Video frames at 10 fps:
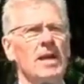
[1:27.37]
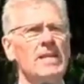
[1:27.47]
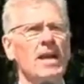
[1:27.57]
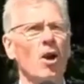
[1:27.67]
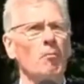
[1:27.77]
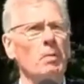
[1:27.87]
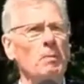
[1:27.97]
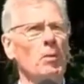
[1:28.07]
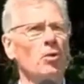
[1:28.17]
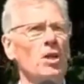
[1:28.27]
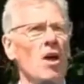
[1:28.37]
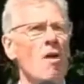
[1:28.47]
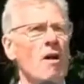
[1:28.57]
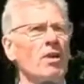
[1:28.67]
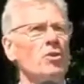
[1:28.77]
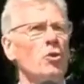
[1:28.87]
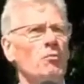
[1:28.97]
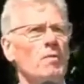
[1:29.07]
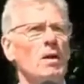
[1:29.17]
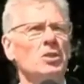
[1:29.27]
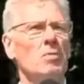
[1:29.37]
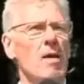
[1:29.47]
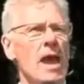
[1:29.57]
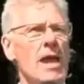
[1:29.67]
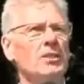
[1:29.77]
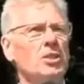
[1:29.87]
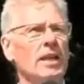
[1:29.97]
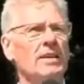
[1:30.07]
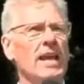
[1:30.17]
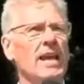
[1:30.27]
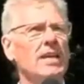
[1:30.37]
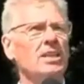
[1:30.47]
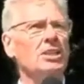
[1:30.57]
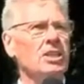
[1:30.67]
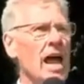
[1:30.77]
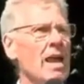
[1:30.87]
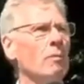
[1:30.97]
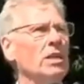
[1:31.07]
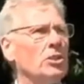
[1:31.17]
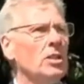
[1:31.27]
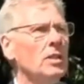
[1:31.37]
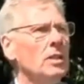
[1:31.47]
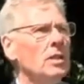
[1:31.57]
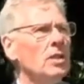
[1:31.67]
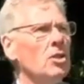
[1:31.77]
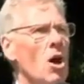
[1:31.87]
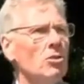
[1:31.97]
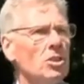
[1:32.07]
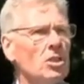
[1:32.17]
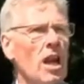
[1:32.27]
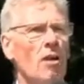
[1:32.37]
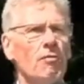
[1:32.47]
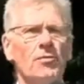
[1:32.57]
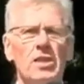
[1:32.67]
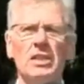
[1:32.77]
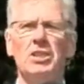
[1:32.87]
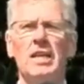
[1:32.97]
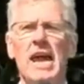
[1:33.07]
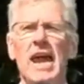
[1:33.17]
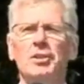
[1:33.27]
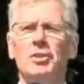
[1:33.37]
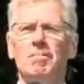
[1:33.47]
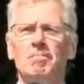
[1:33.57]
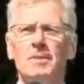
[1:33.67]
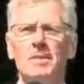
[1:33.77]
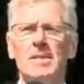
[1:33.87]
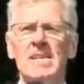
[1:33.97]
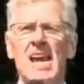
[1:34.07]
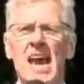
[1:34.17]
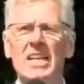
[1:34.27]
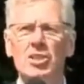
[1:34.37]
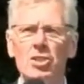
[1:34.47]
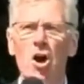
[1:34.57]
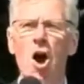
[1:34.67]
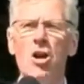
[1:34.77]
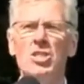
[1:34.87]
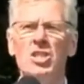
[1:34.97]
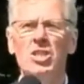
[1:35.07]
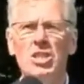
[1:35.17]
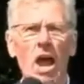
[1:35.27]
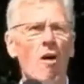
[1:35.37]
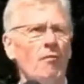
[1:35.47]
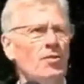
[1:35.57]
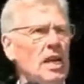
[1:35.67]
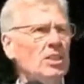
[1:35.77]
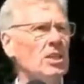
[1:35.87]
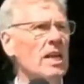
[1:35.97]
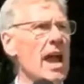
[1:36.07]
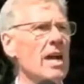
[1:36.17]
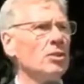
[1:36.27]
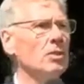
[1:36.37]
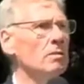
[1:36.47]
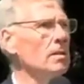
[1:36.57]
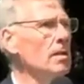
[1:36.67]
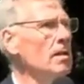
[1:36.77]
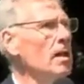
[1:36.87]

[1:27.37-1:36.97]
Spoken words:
And yet our people now have a euphemism entering the English language called self-disconnection. It's not self-disconnection.